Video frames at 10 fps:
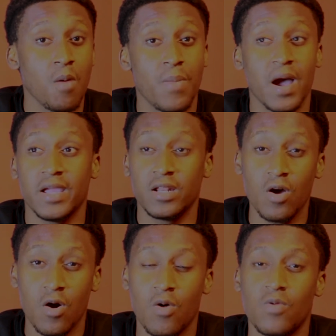But in
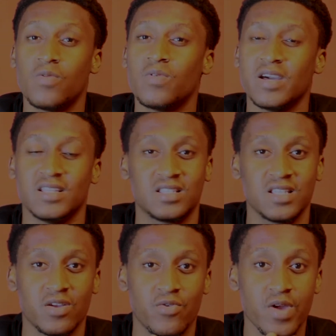all,
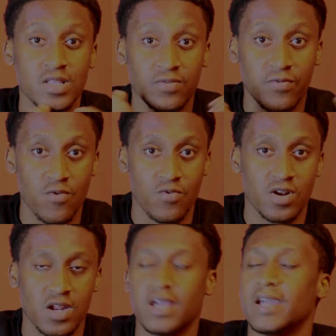it's a great phone,
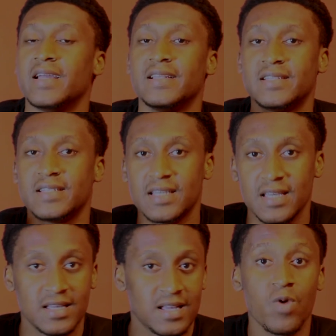and
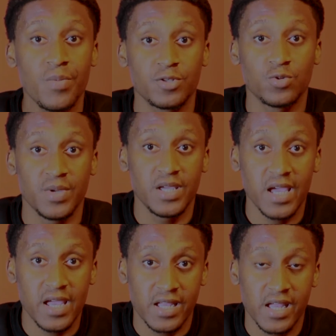going to be
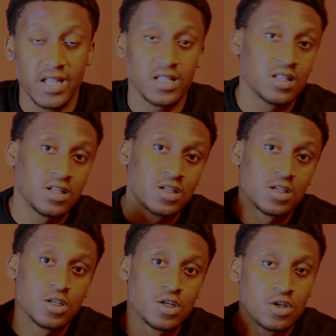here again
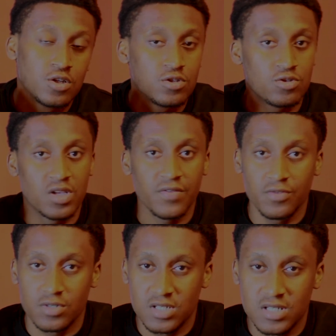to give
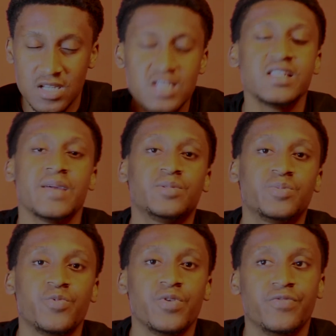you
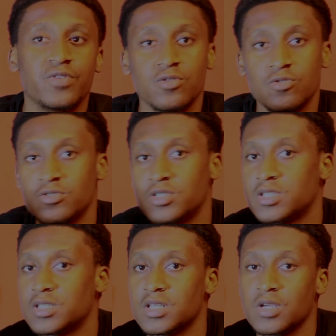in-depth
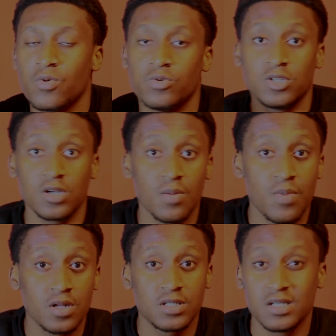reviews talk
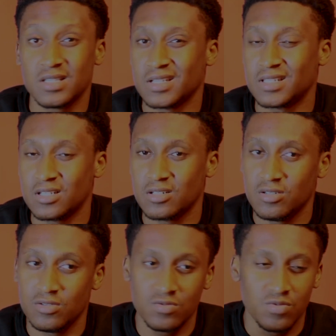about it, I tell
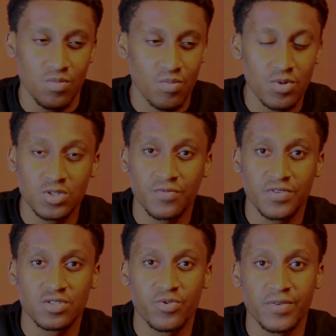you most of
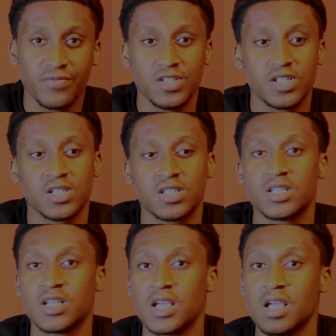its great
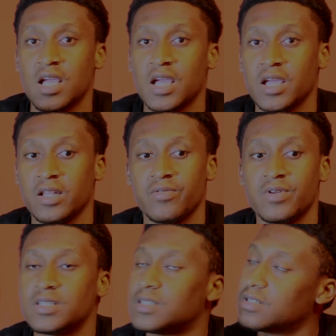features and the
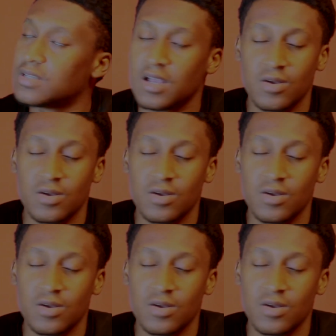rest.